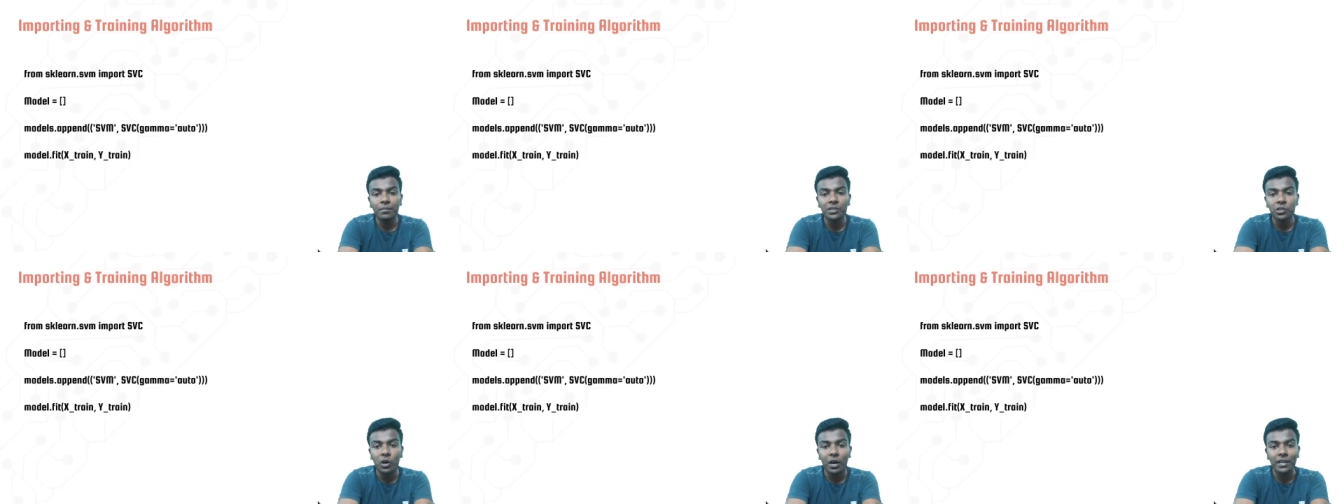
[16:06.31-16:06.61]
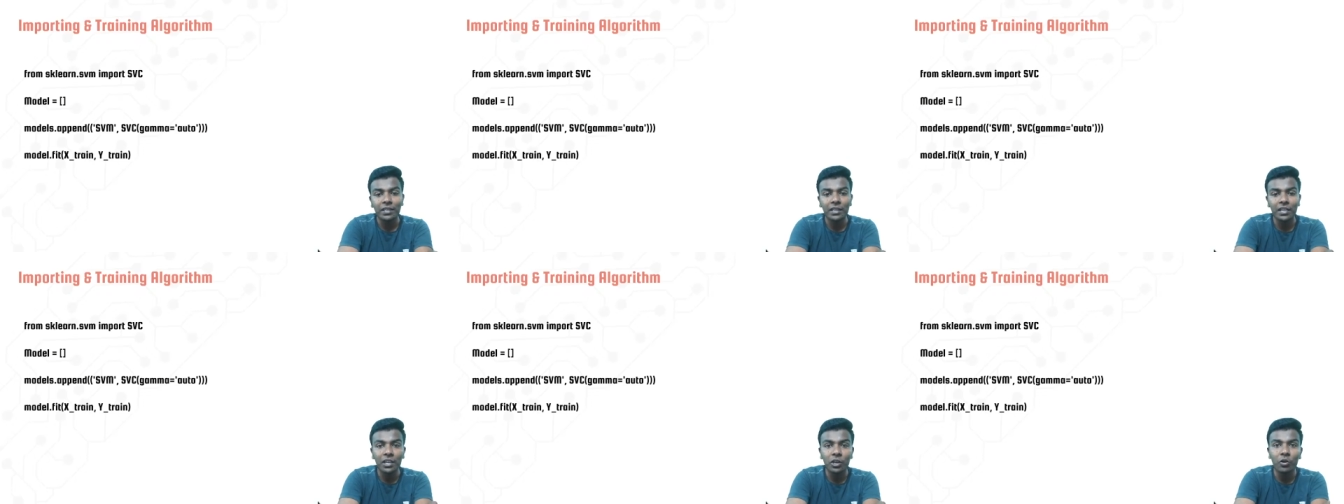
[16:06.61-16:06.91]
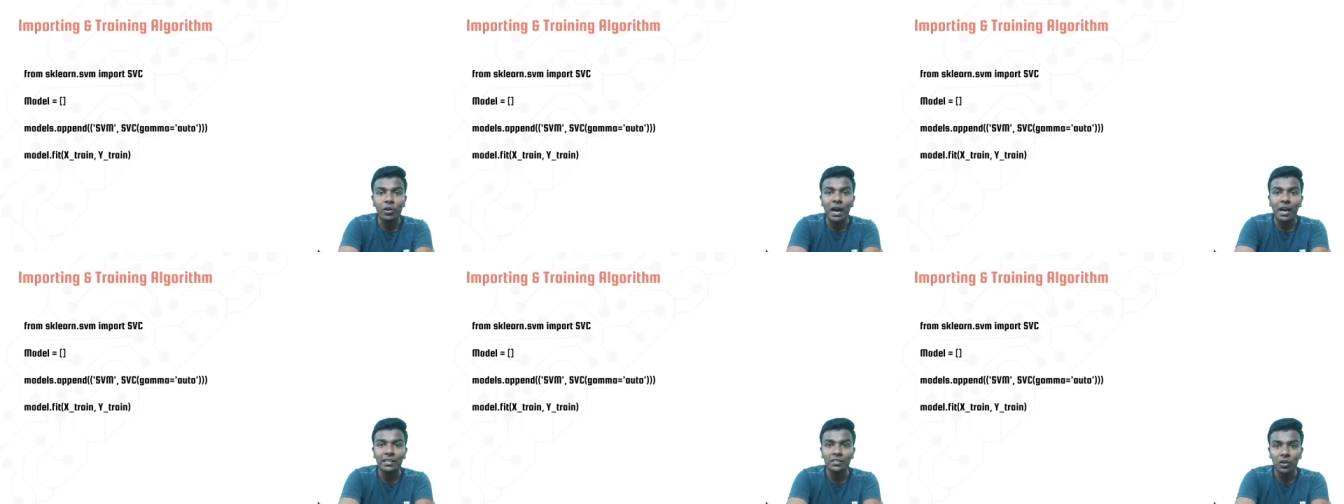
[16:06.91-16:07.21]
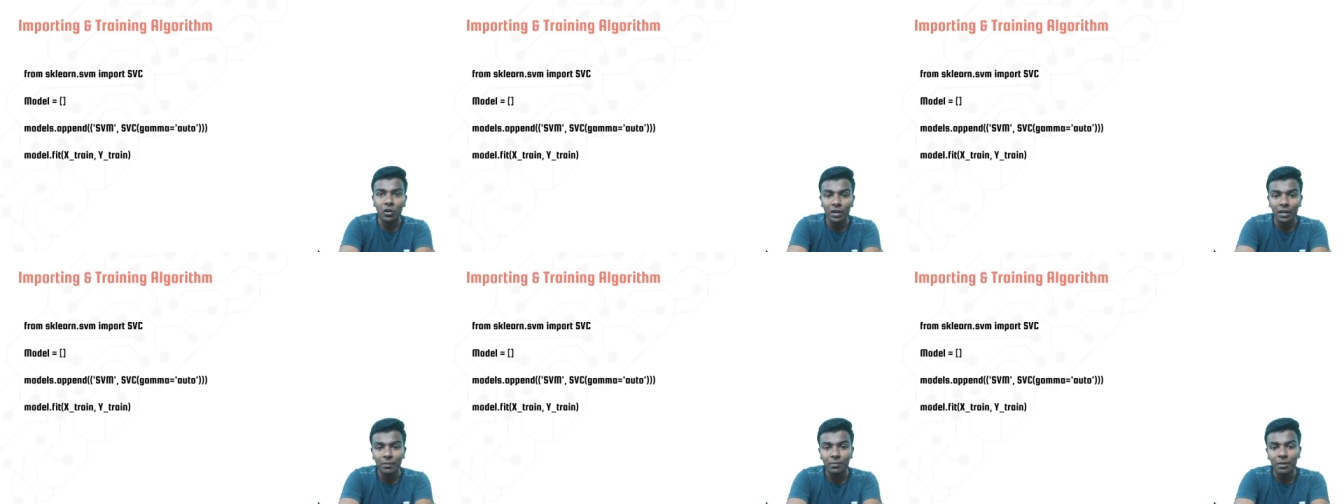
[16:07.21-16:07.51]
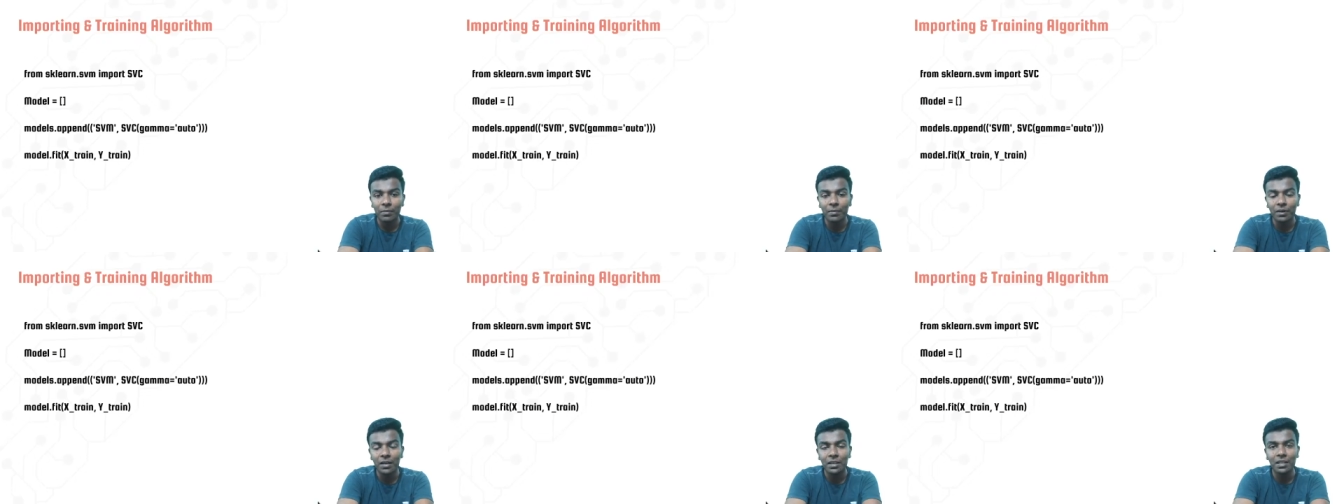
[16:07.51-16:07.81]
So I think you guys all
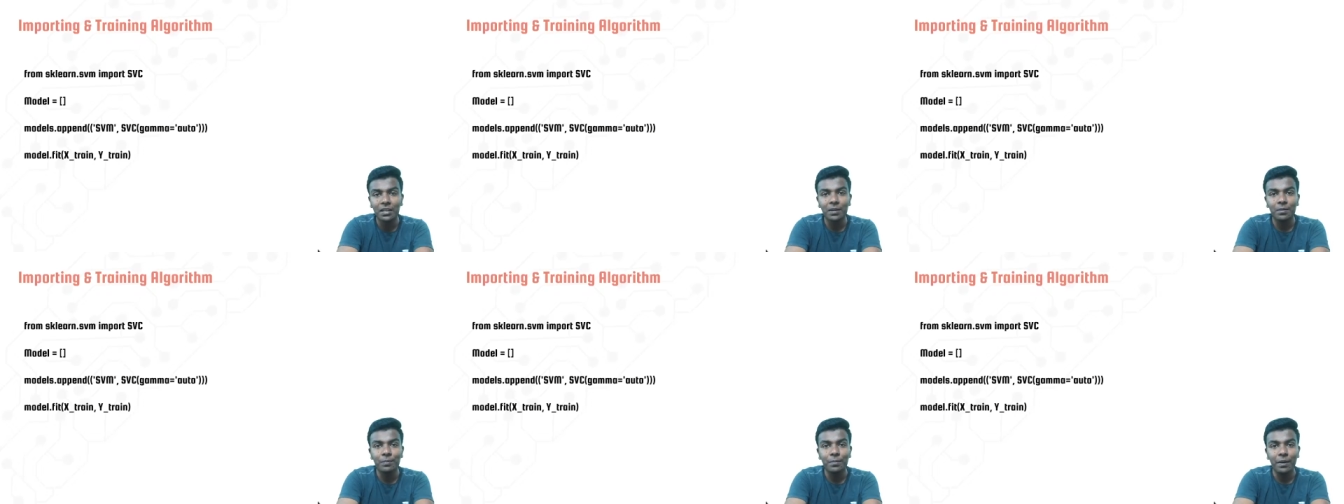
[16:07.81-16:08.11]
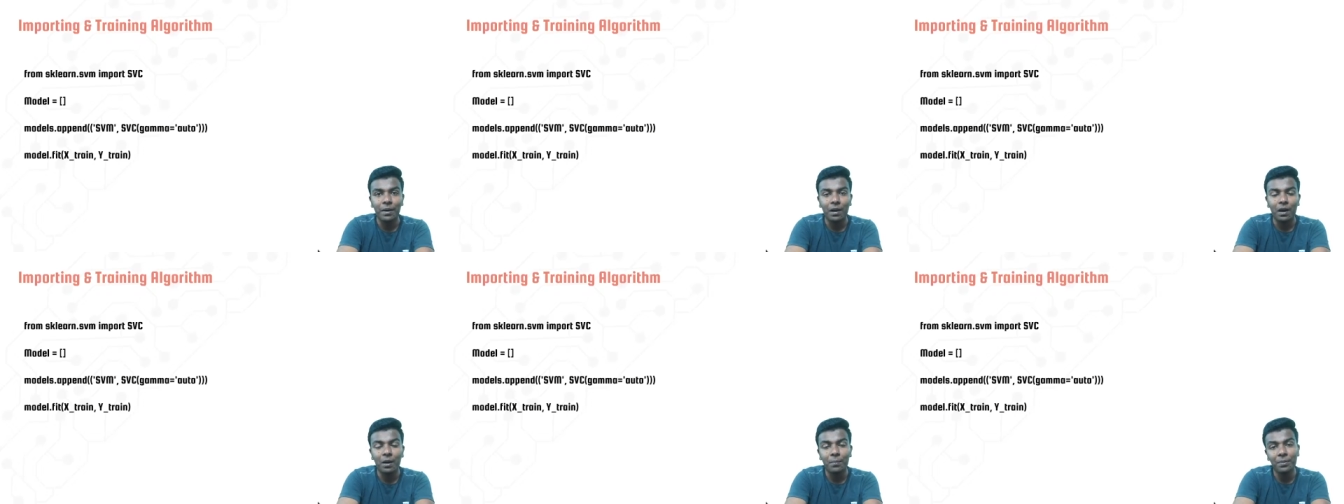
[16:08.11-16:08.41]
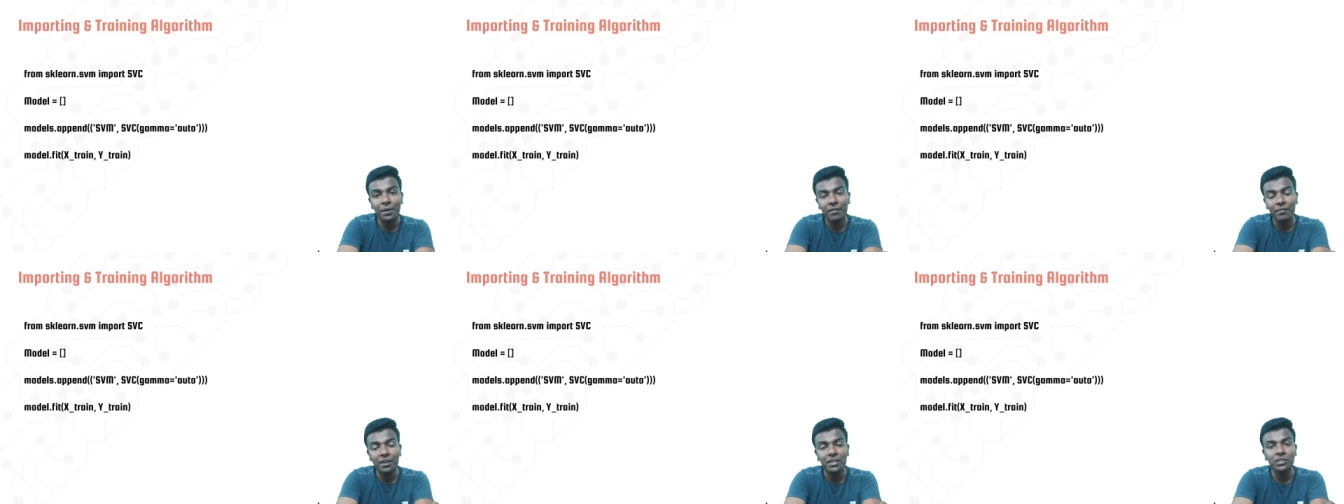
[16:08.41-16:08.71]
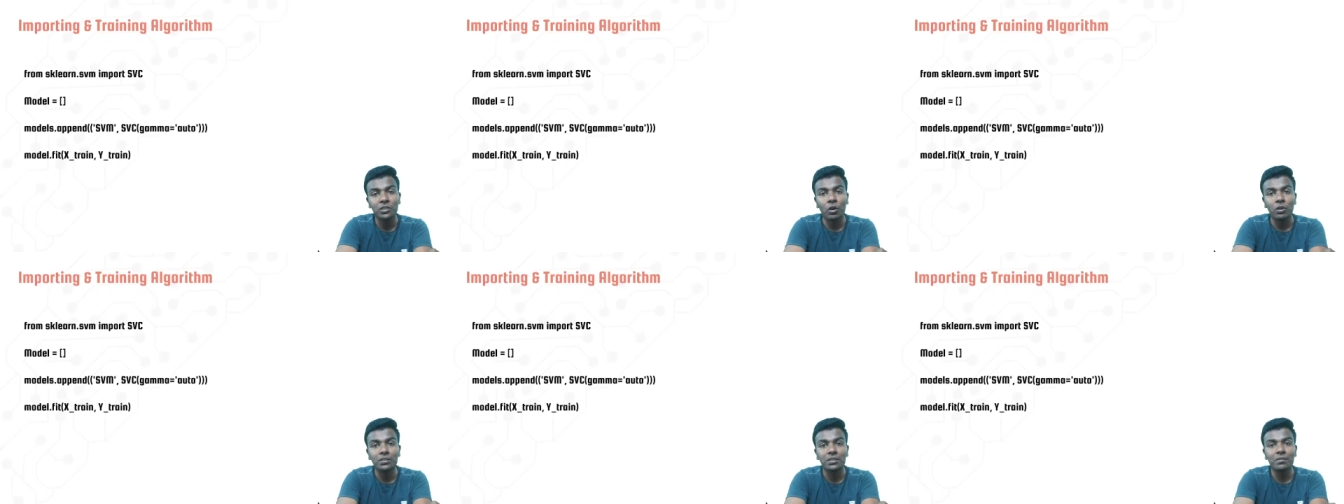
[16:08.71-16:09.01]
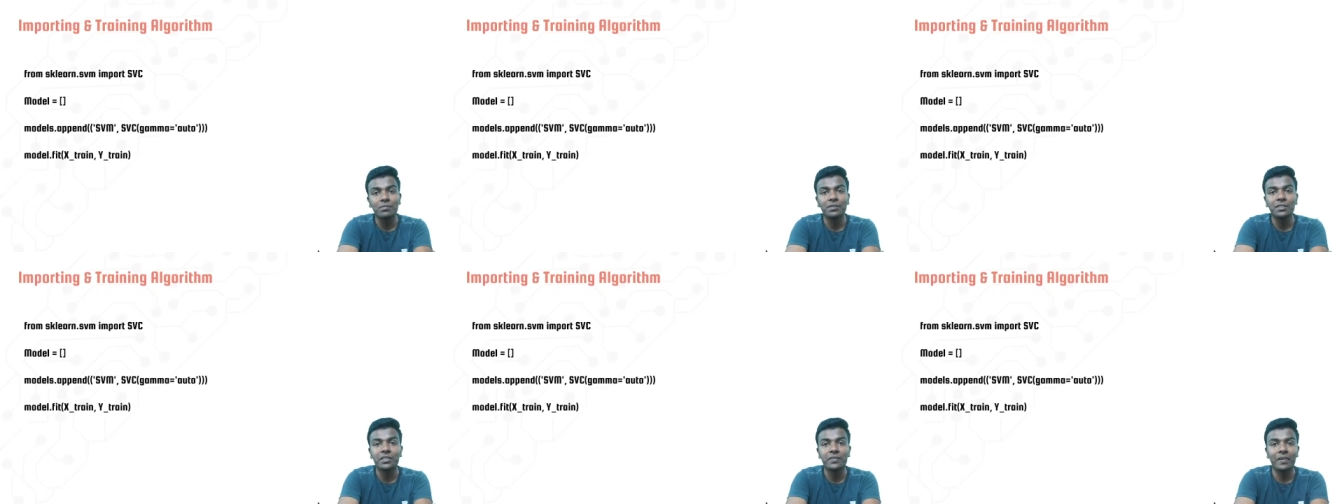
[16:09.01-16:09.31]
remember the previous
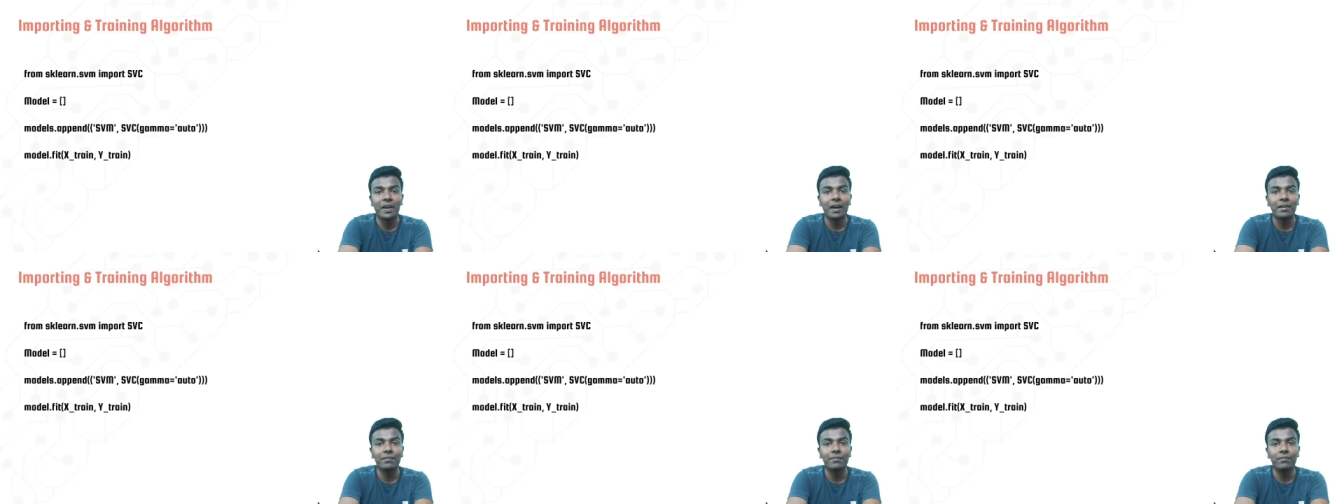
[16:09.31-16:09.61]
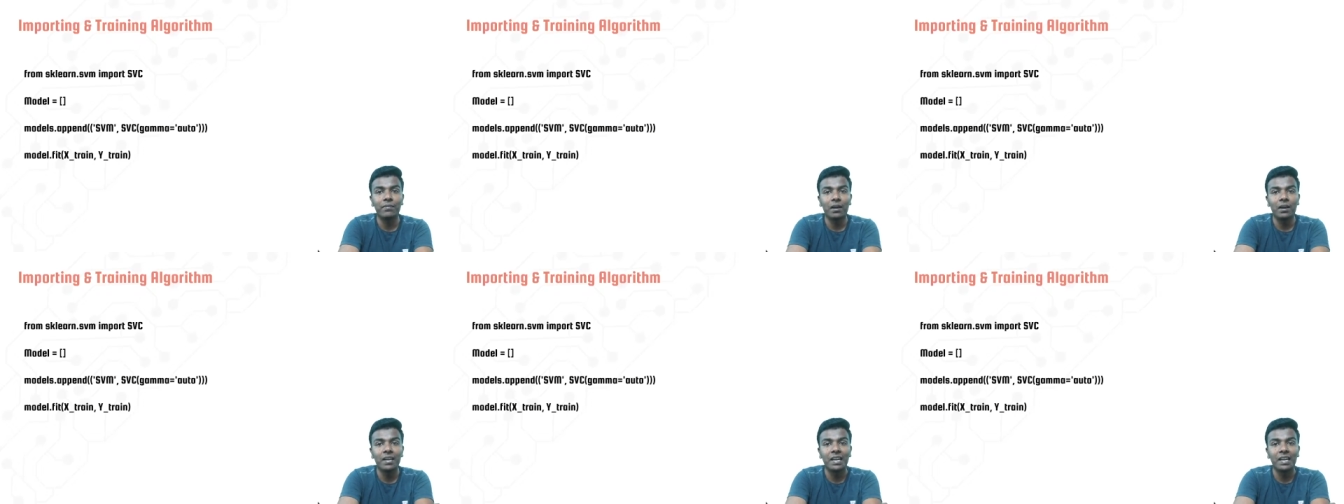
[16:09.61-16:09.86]
concept which we have